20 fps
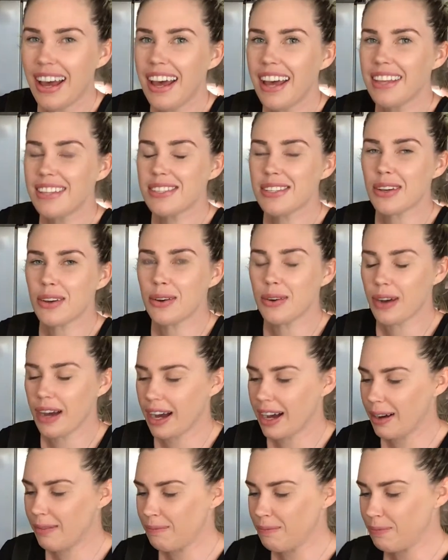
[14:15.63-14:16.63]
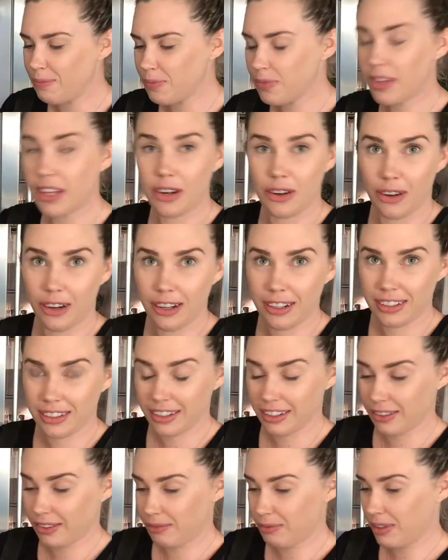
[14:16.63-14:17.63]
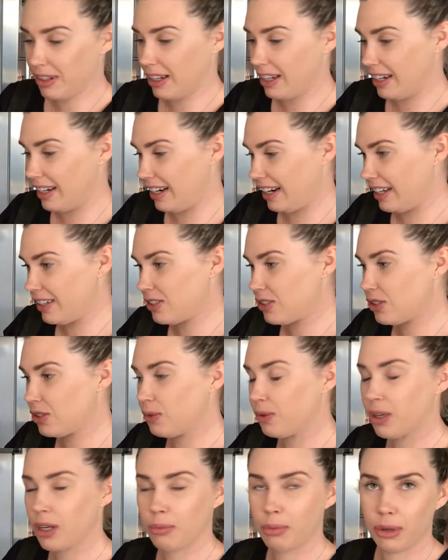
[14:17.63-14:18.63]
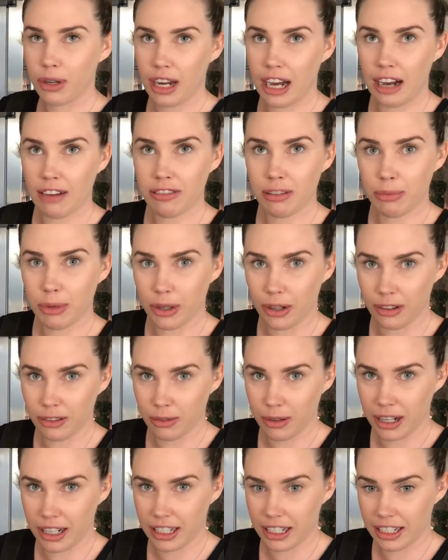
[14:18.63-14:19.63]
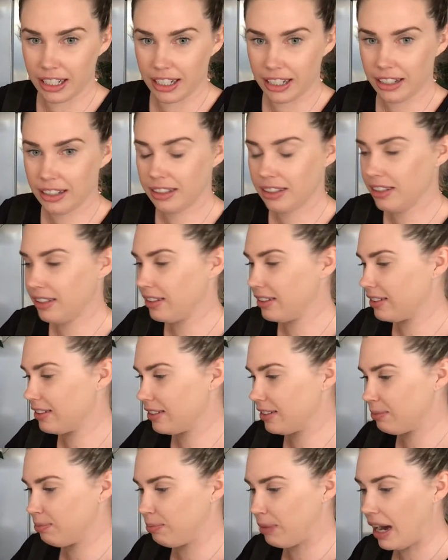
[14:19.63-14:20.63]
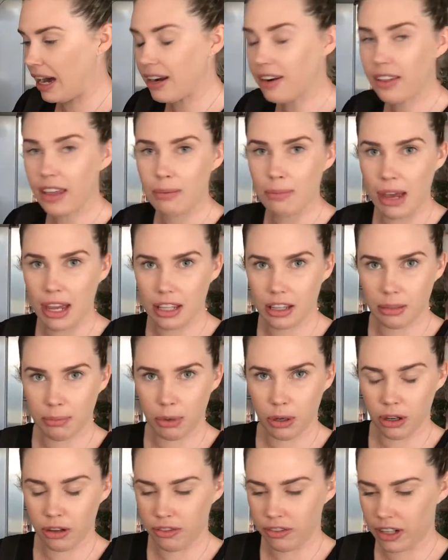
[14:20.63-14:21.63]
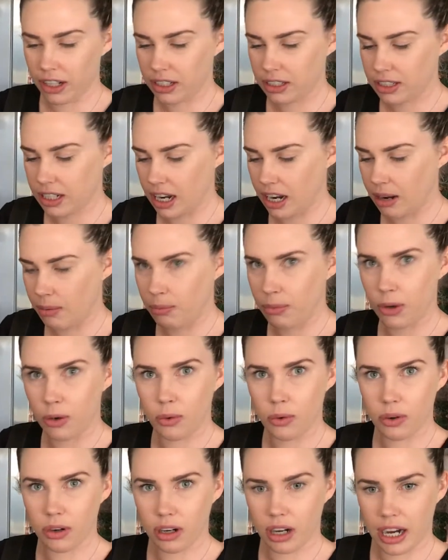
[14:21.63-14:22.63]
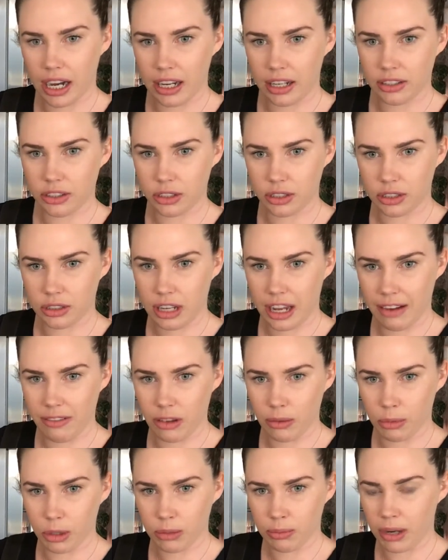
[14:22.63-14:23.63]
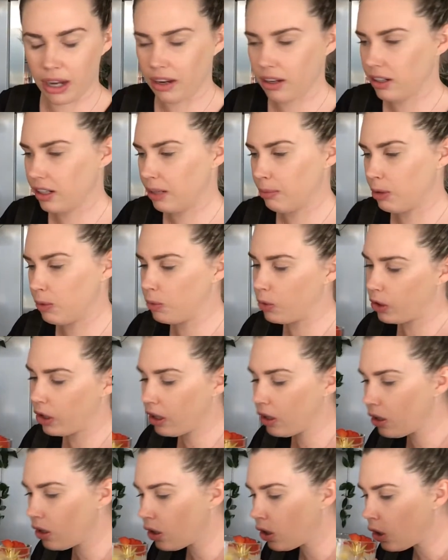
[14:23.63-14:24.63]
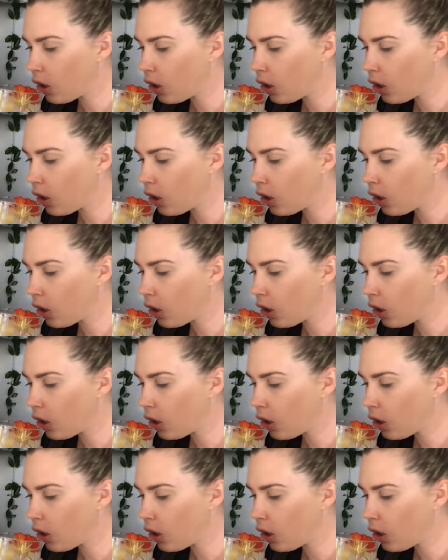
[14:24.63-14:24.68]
so they're not, unless you want to put half a bottle of wine in here. But they make the perfect. I just have them with my lemon water